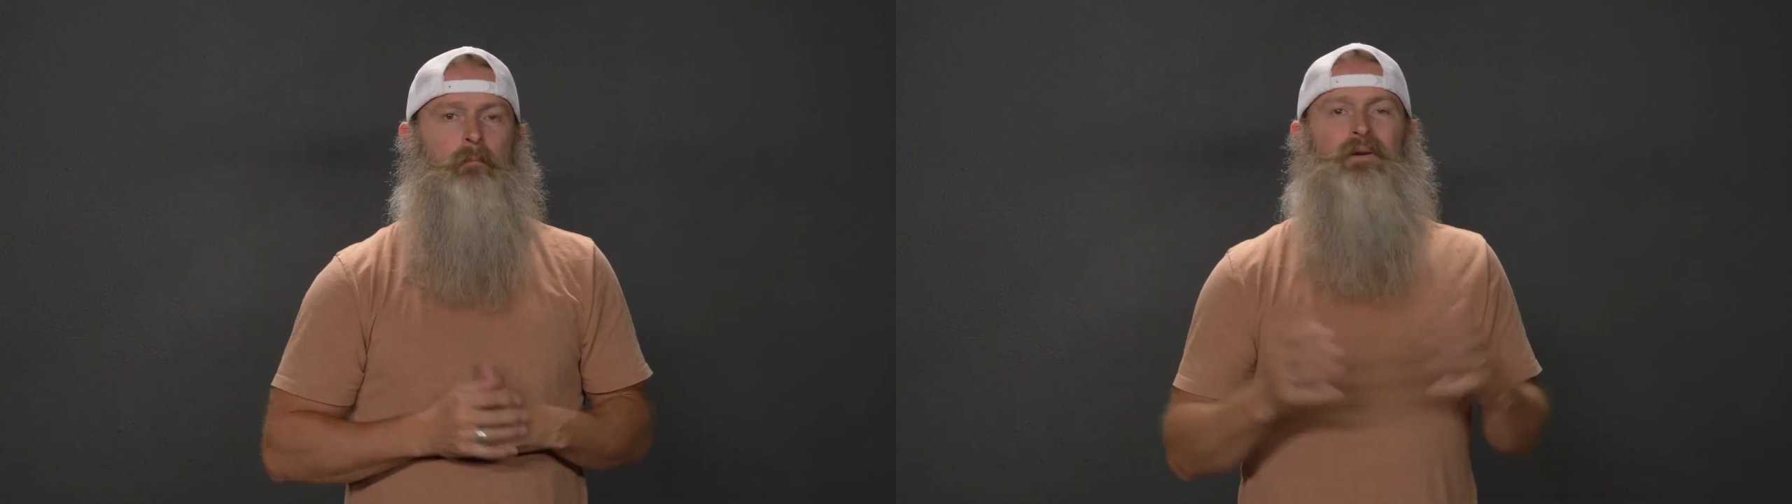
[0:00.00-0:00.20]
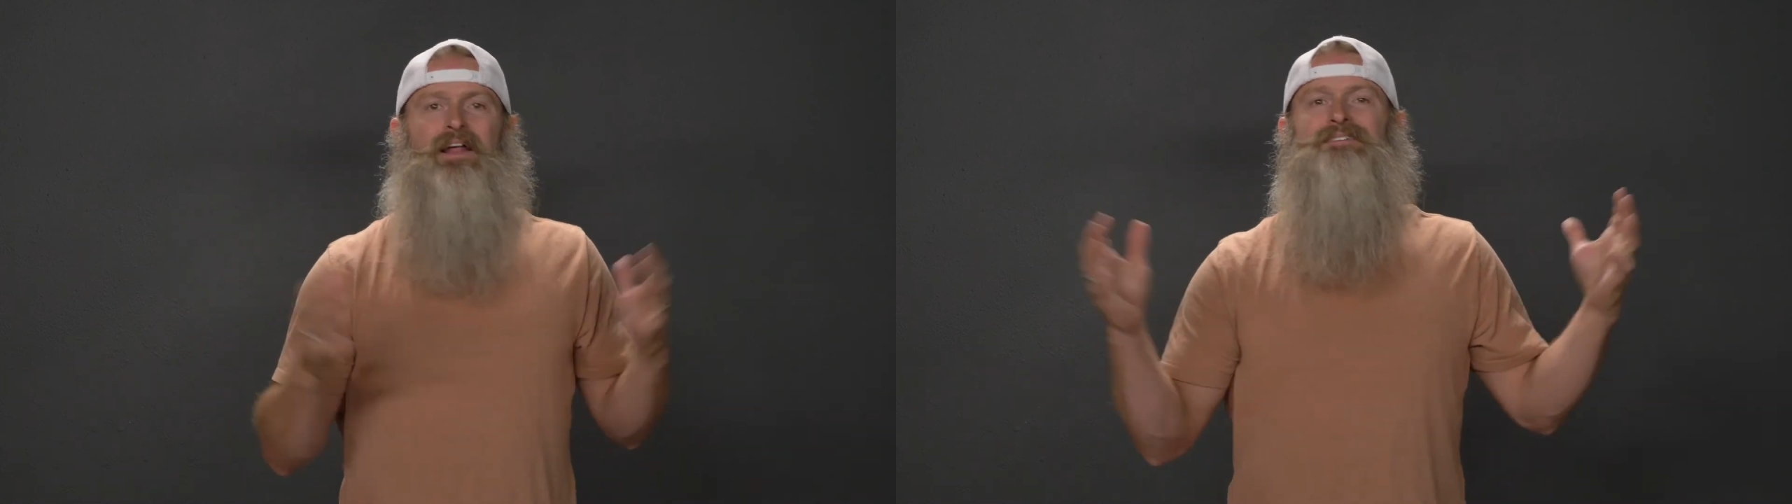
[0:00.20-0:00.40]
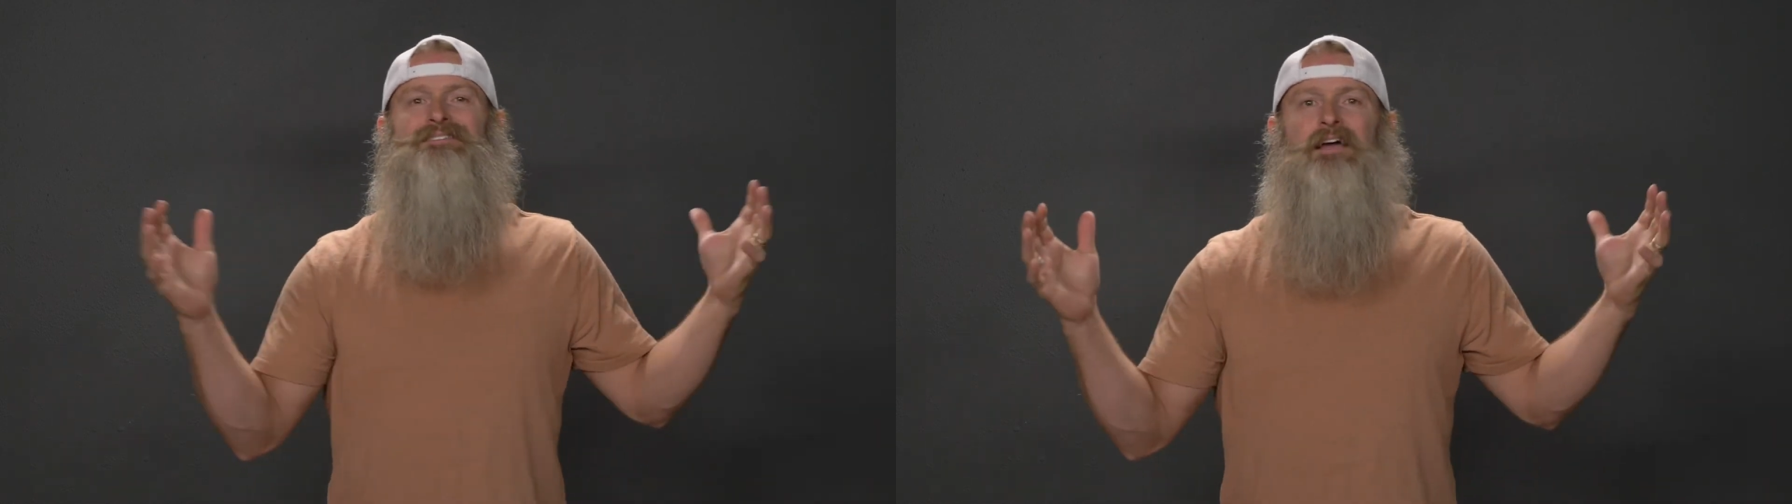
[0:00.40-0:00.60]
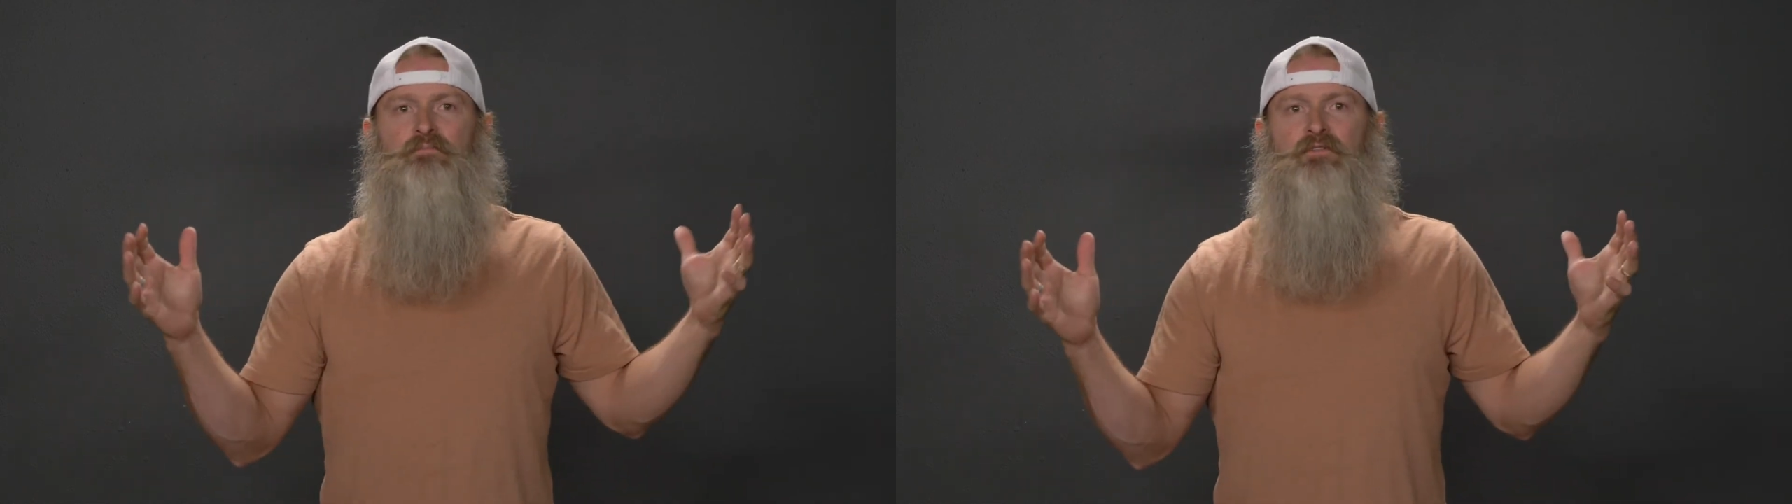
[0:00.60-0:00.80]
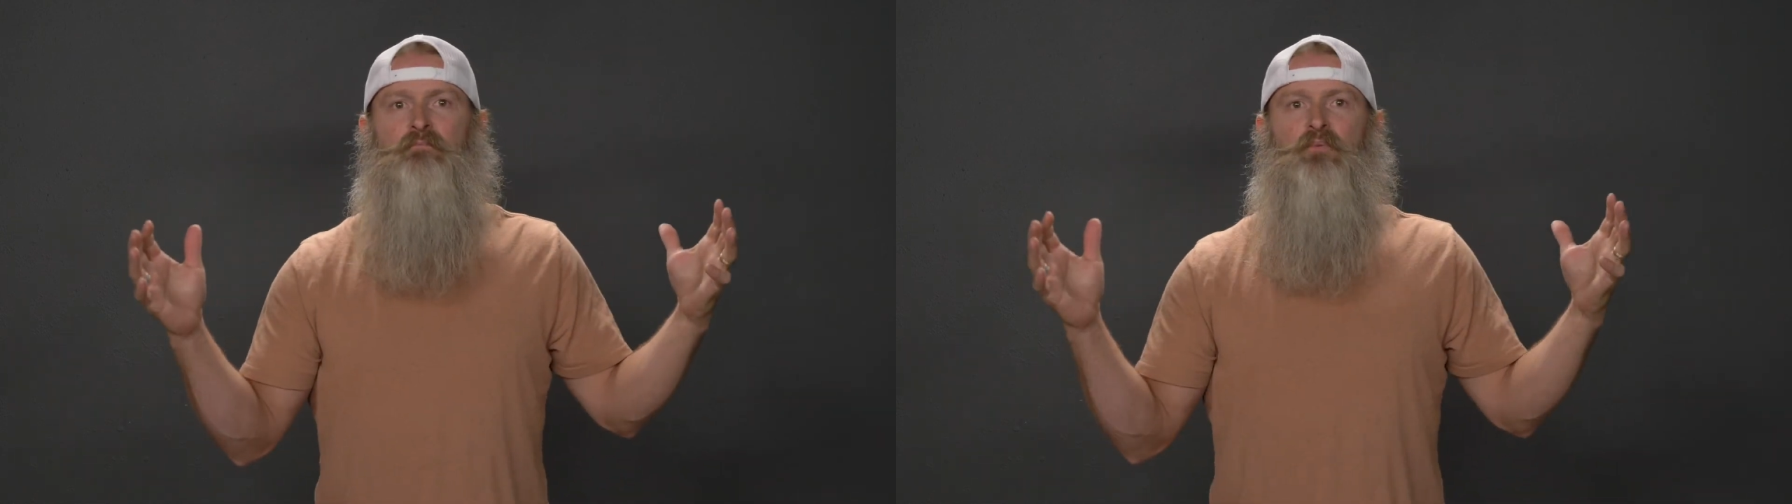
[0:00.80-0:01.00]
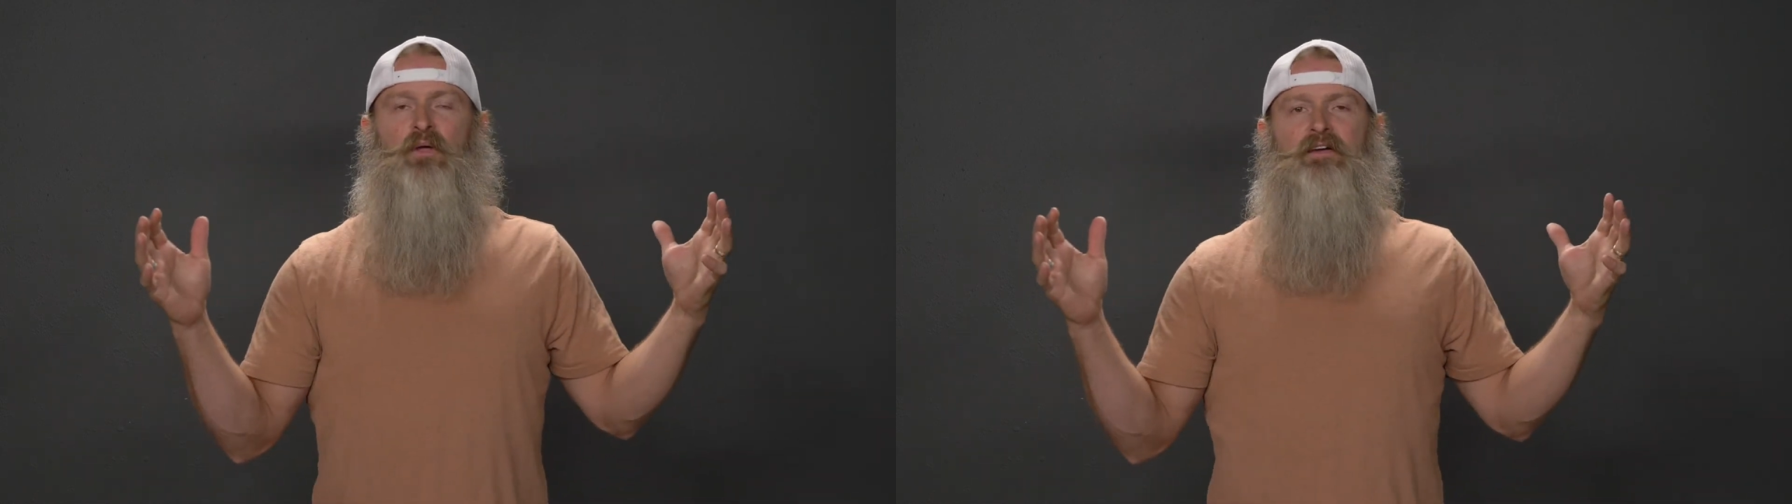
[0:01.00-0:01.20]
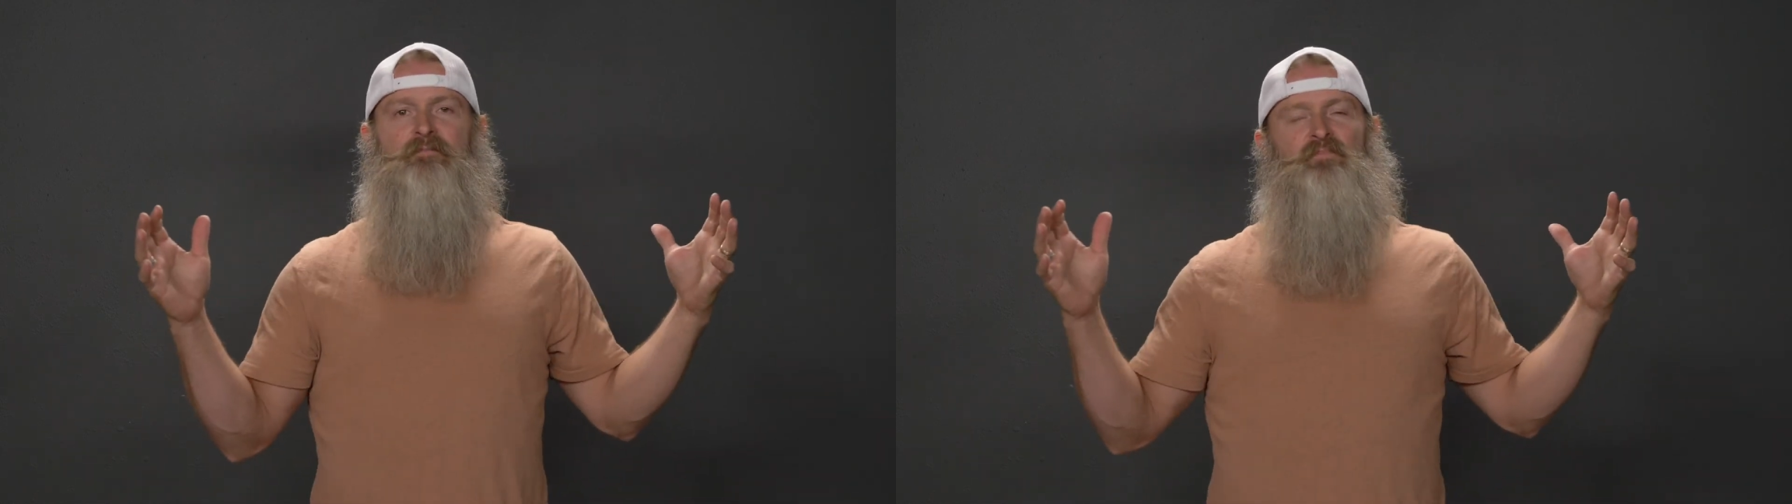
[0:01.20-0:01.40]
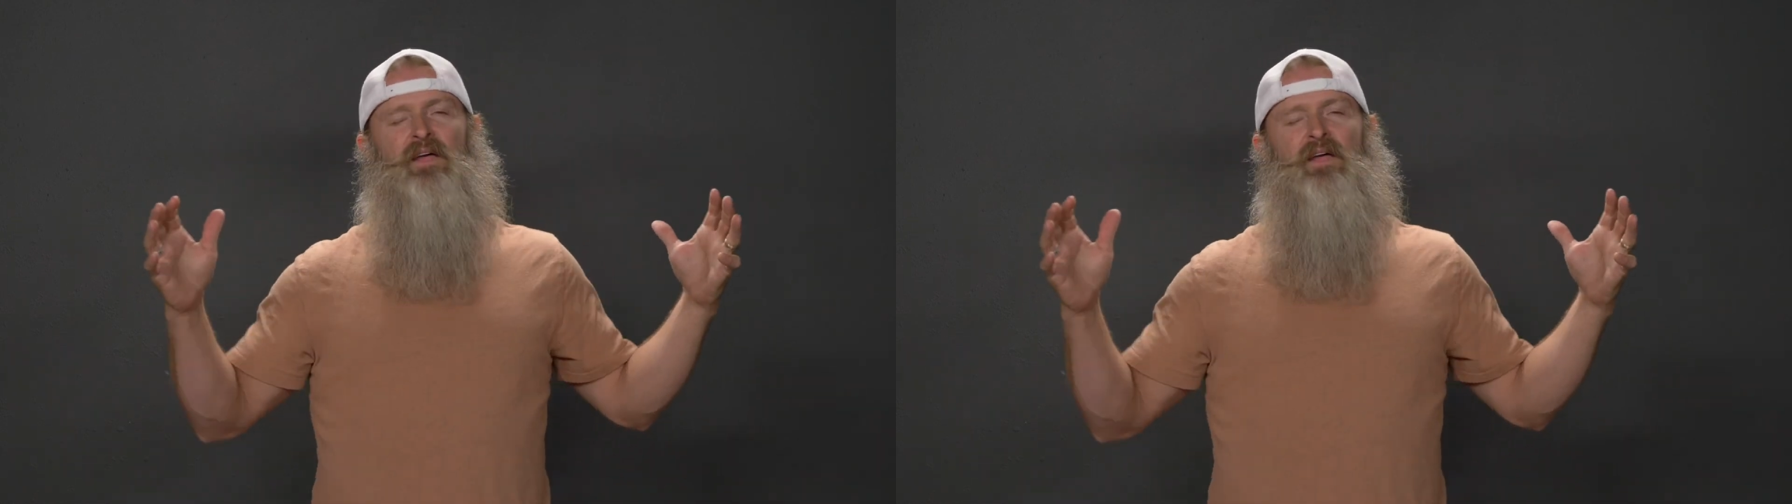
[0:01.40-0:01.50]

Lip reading: but I stepped to the plate.